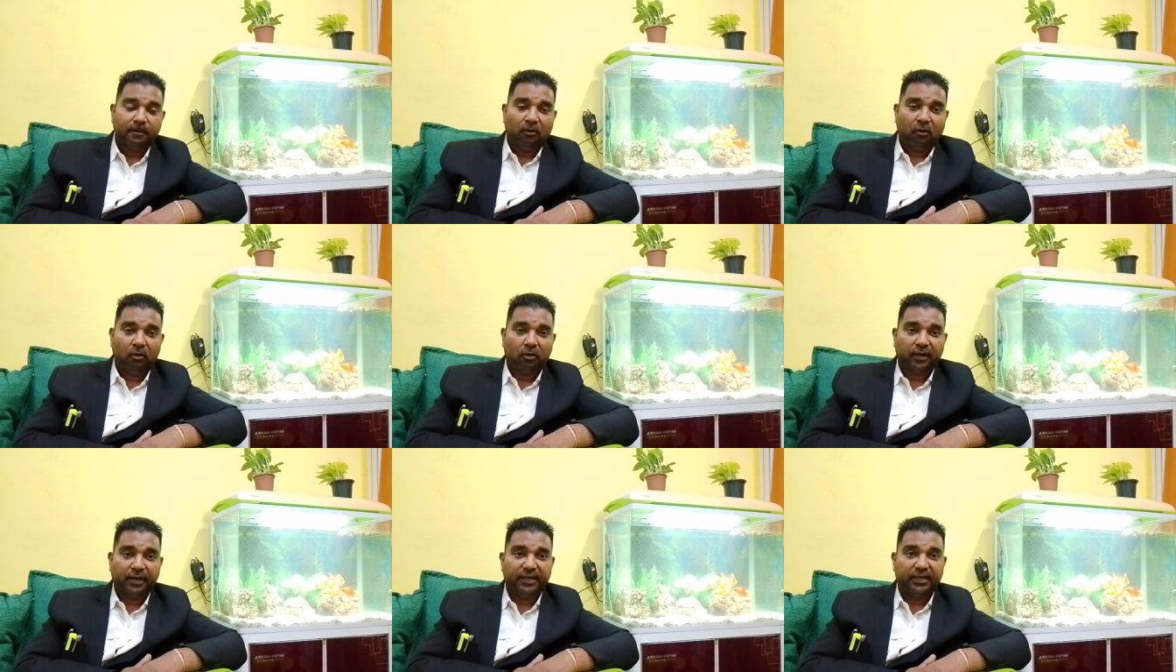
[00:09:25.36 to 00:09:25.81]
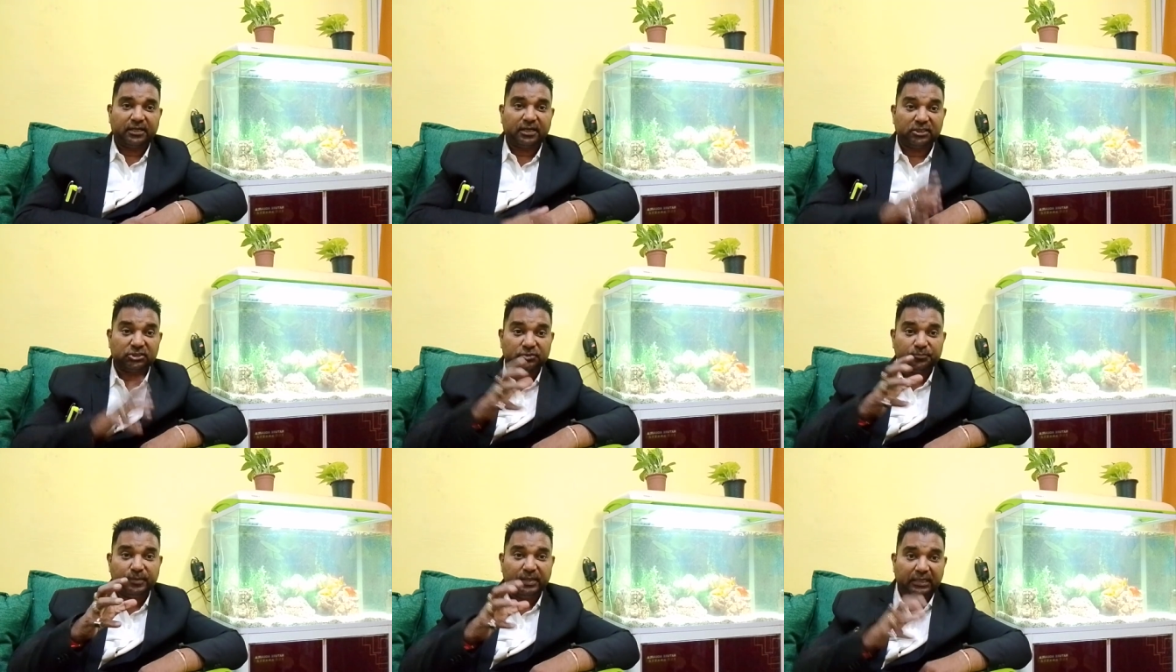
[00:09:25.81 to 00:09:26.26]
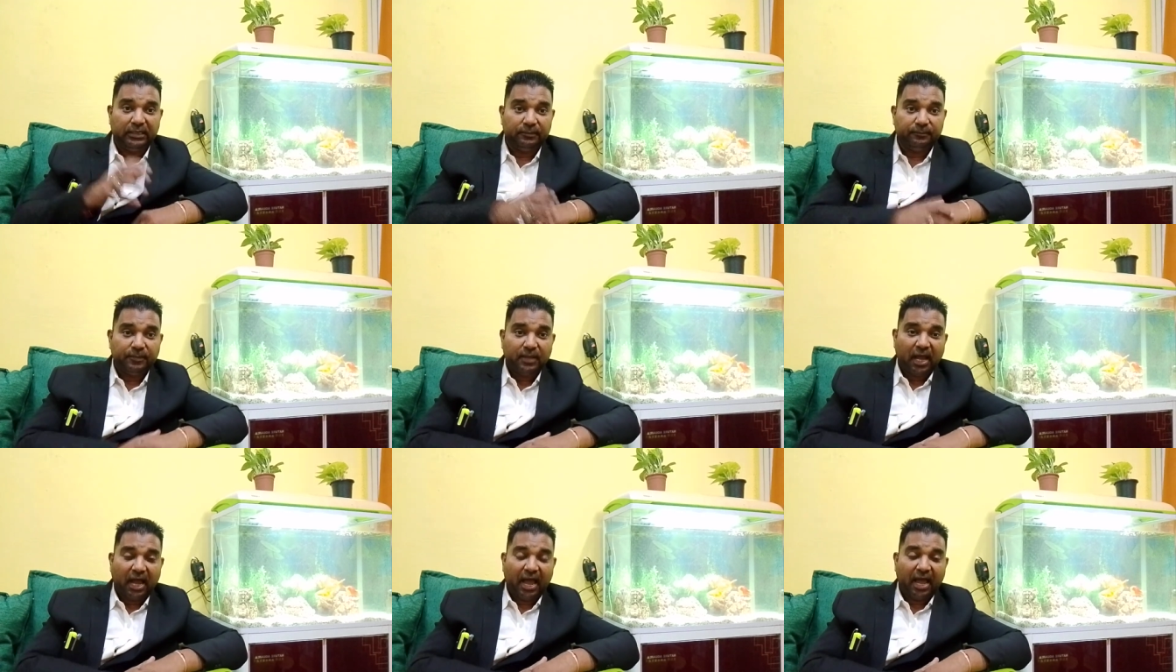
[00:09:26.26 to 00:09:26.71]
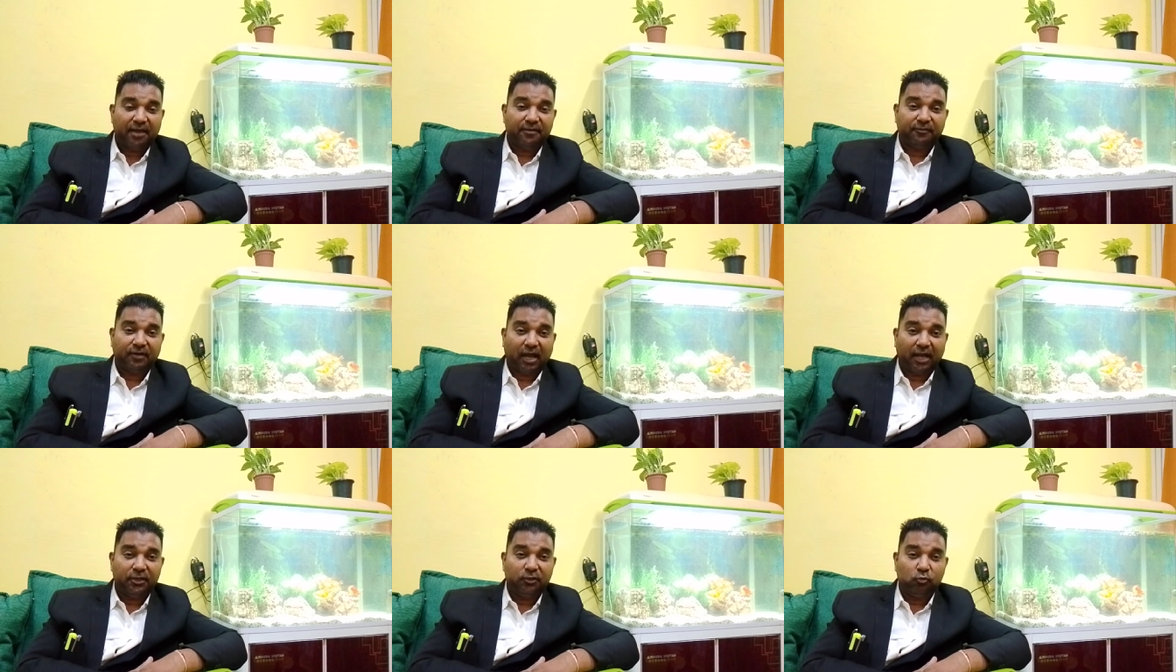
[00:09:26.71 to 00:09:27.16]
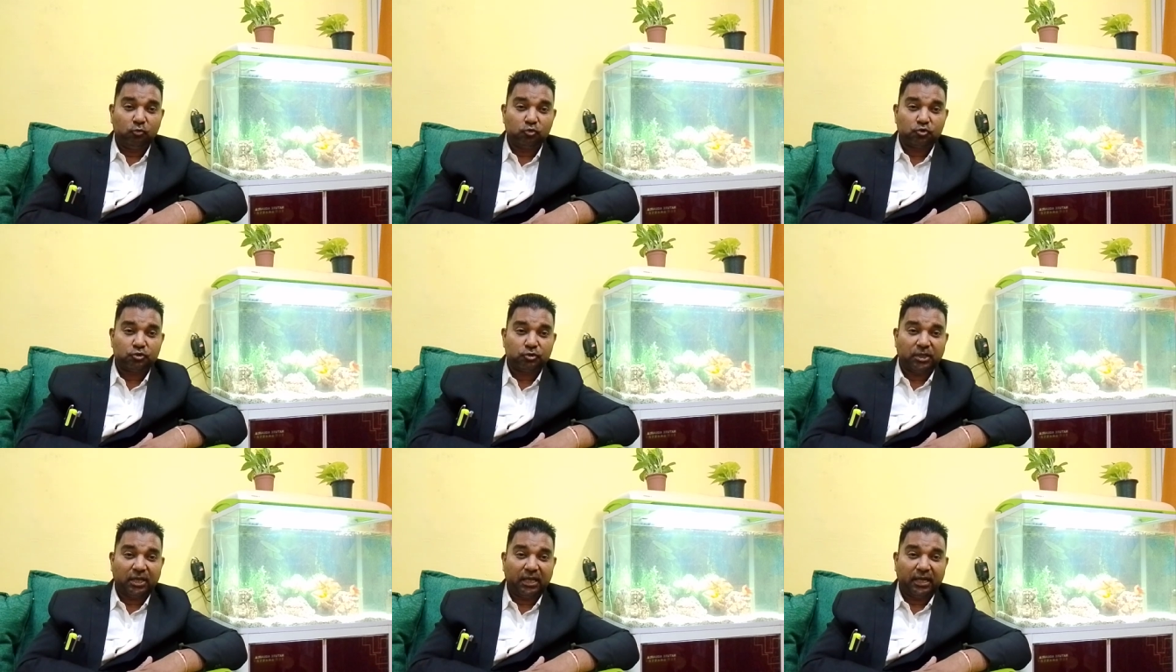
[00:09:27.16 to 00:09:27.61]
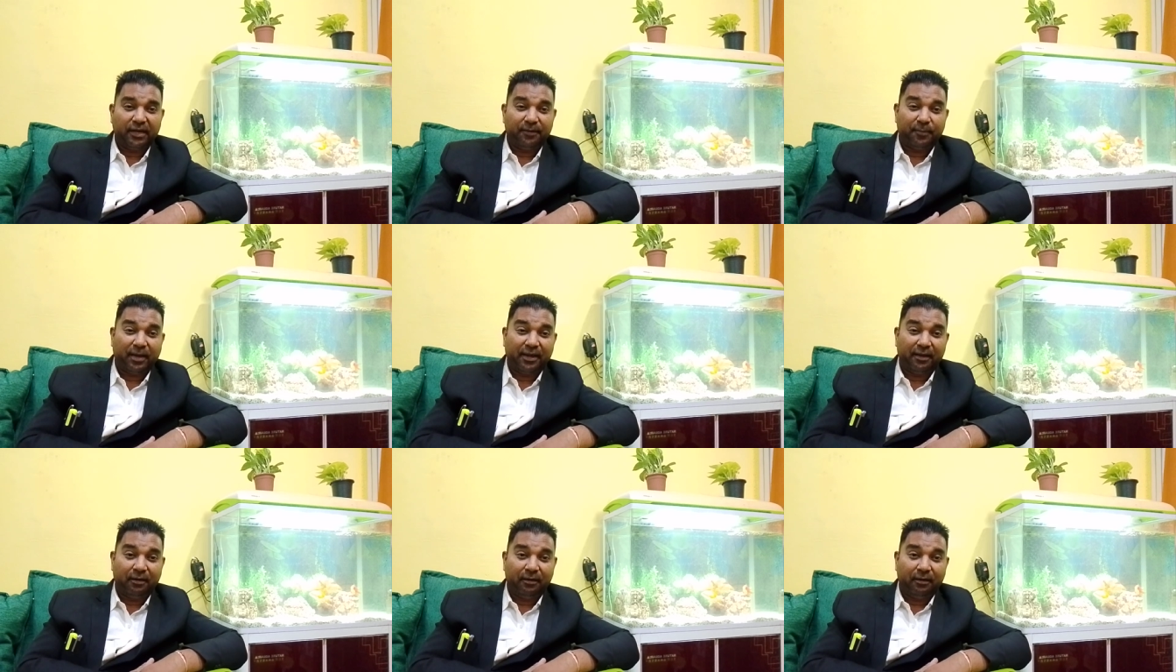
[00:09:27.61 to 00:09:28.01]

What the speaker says: Alright, trust me, I used to think in my